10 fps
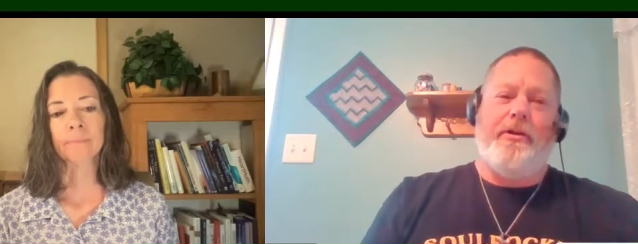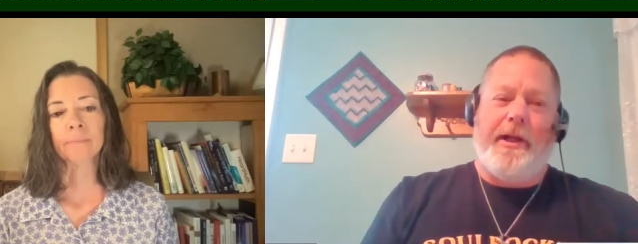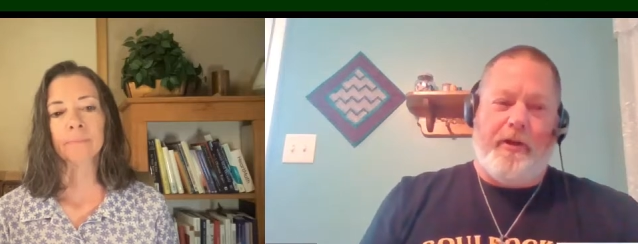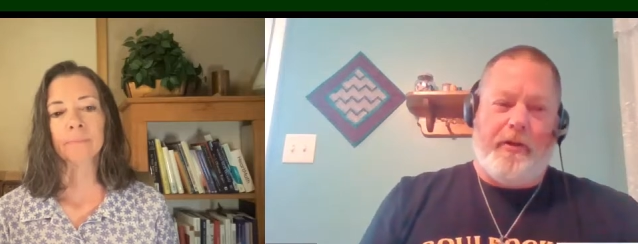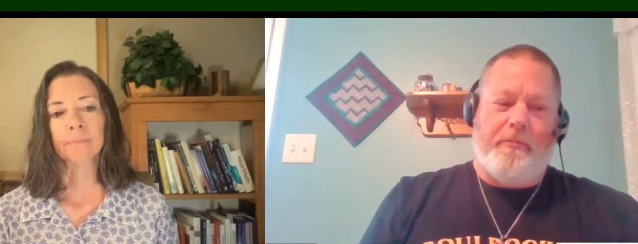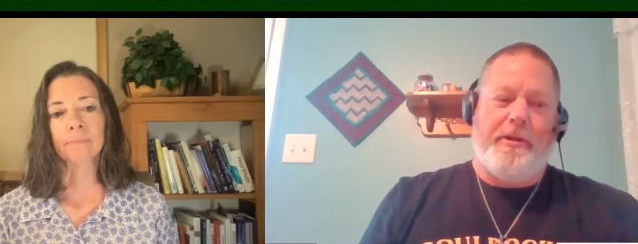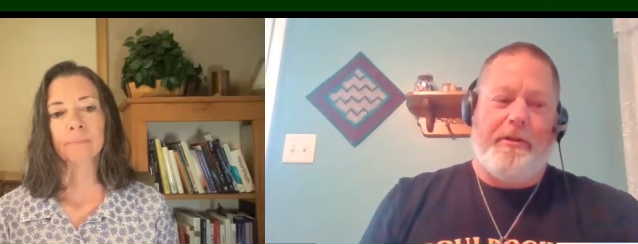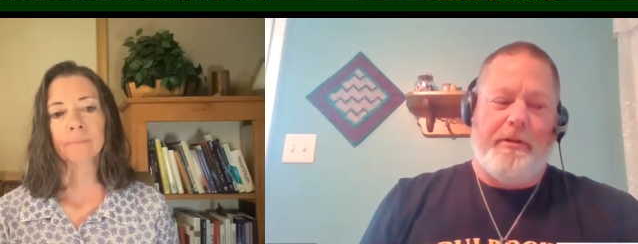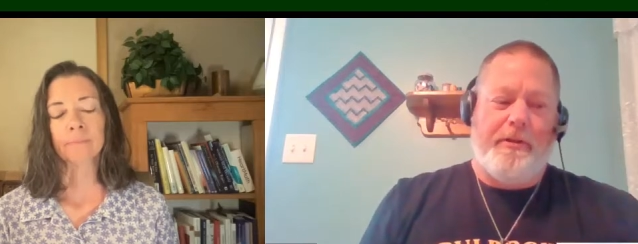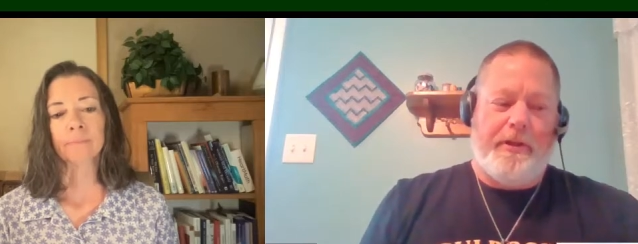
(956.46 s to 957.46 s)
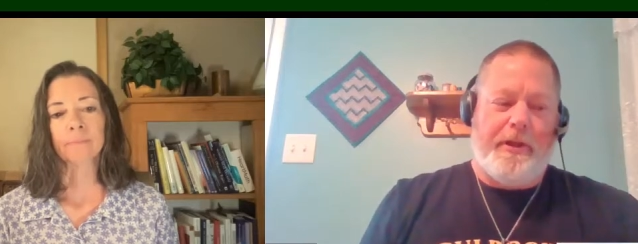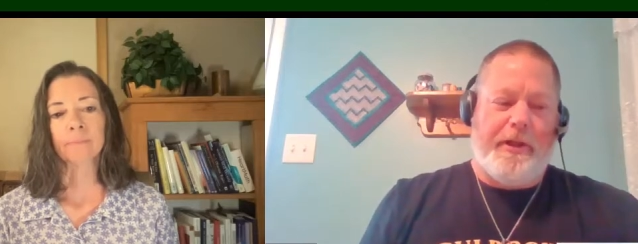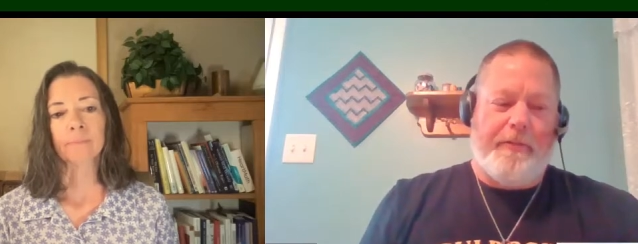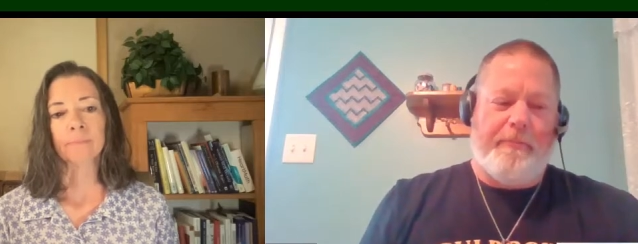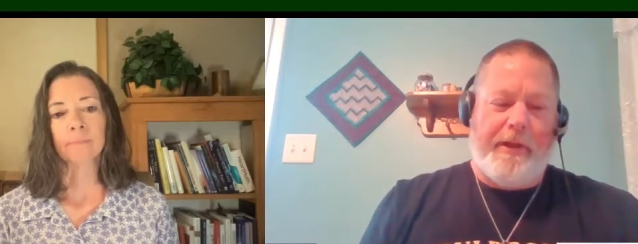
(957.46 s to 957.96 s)
Speaker 1: your help,
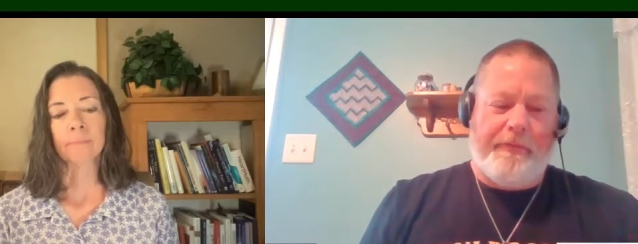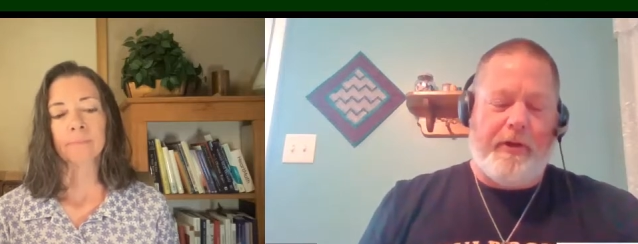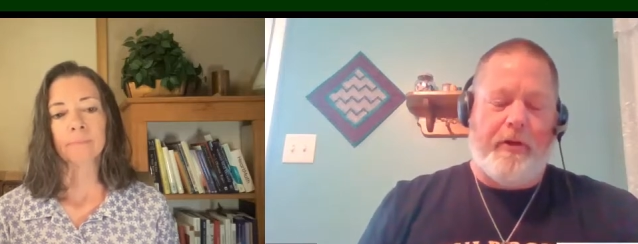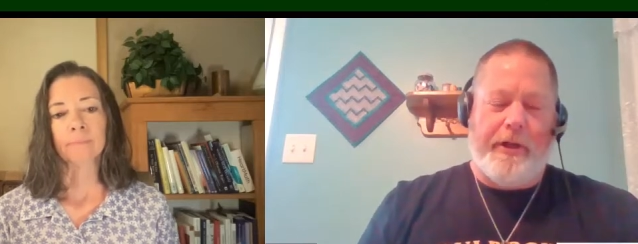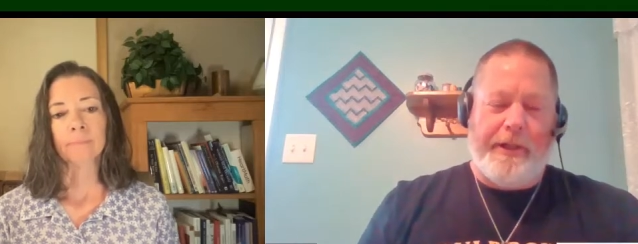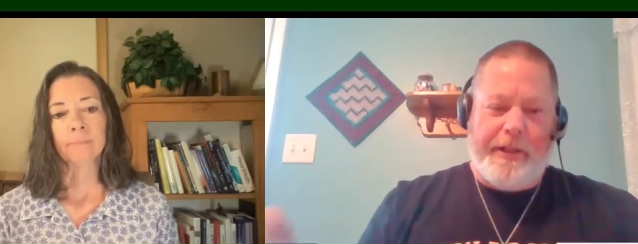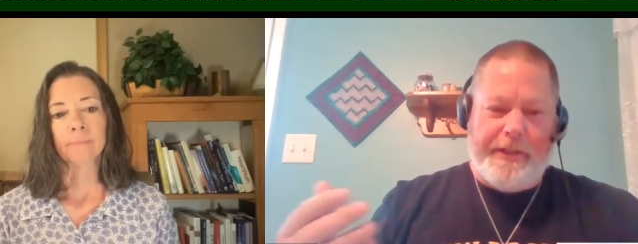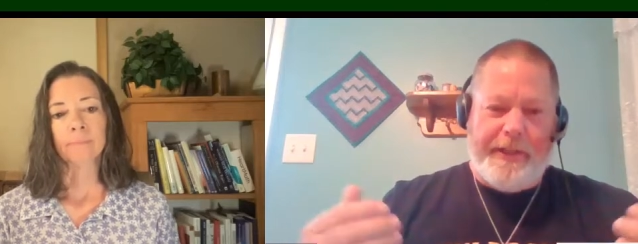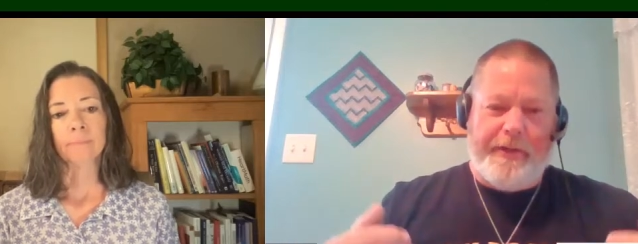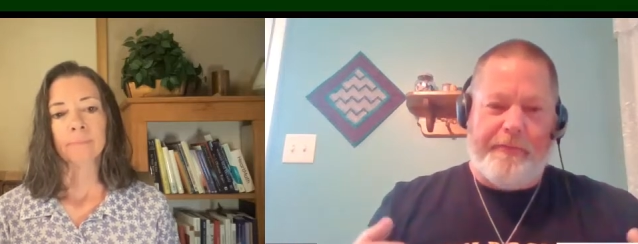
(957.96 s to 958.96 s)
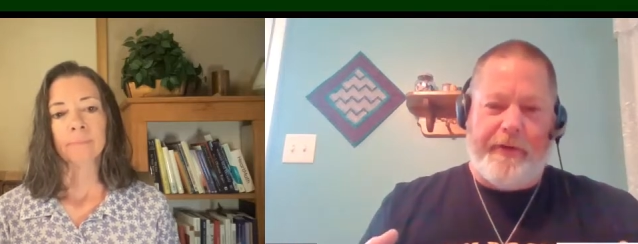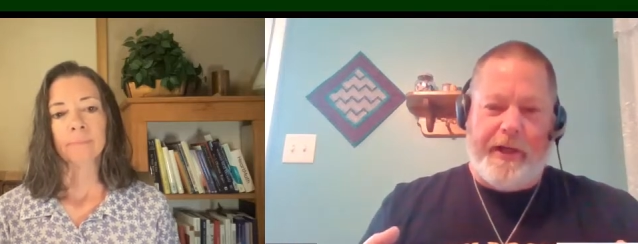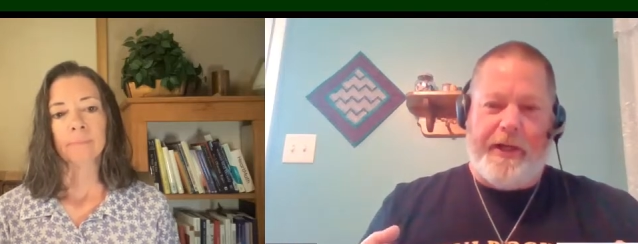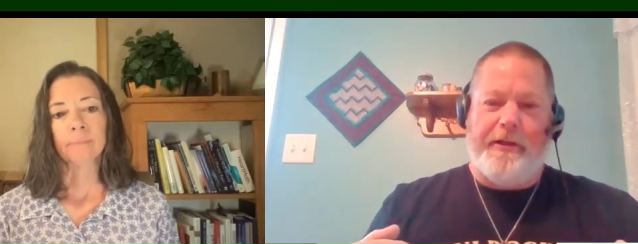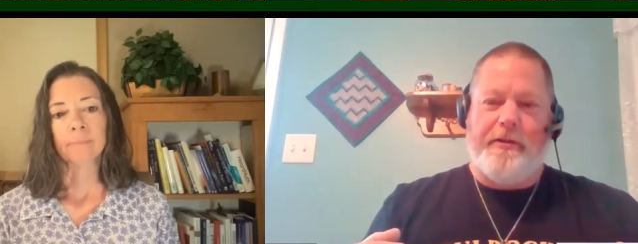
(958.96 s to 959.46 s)
um, have they already
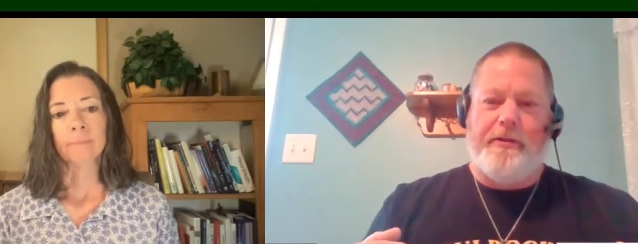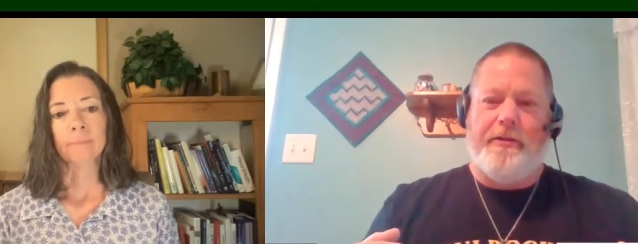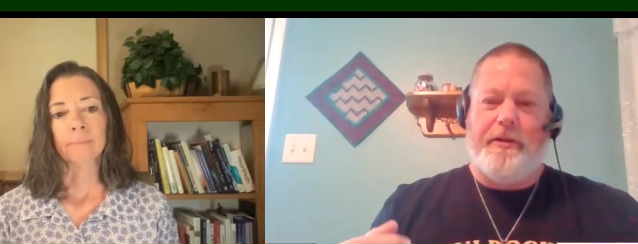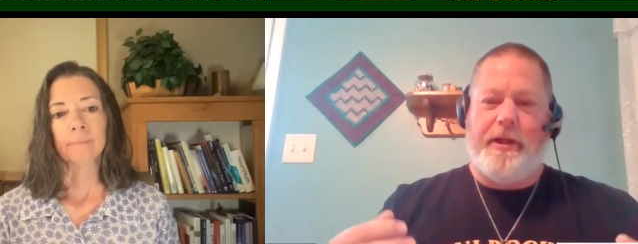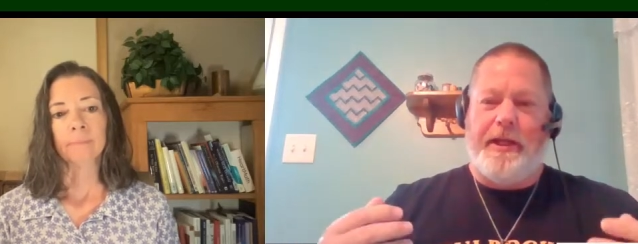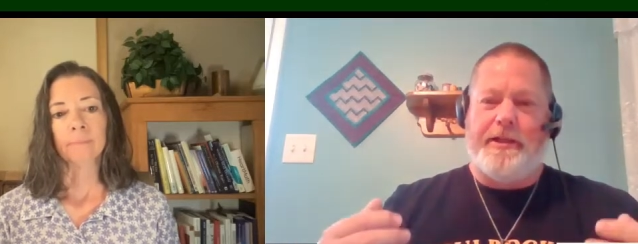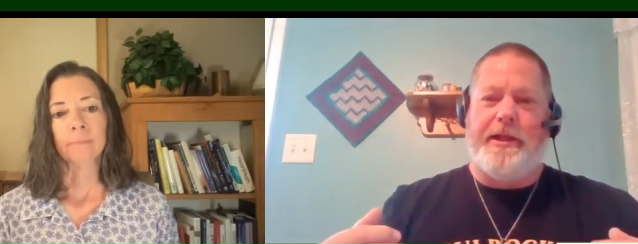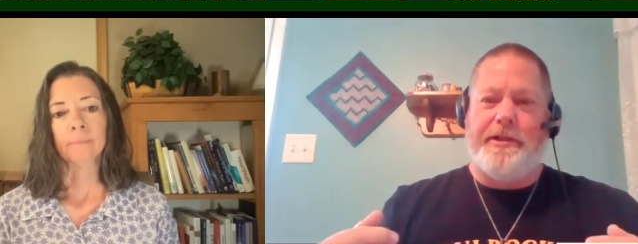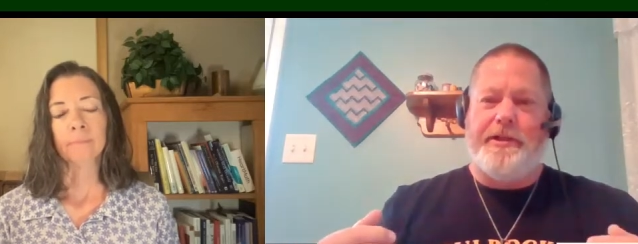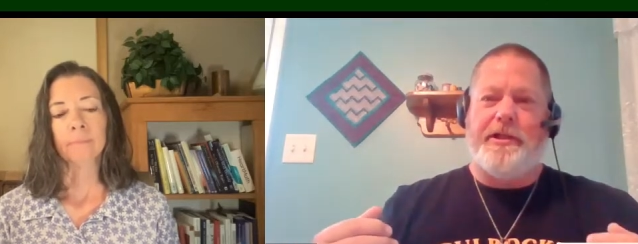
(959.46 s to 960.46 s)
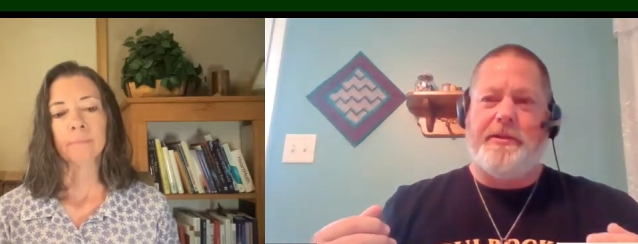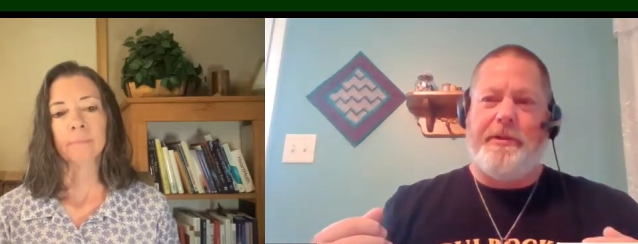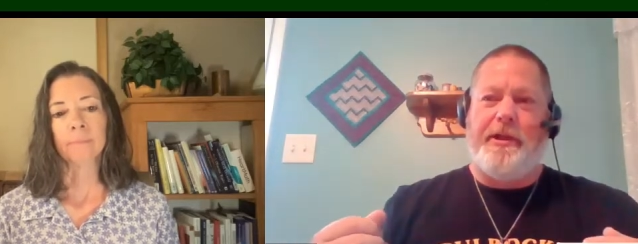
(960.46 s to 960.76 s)
identified as an H S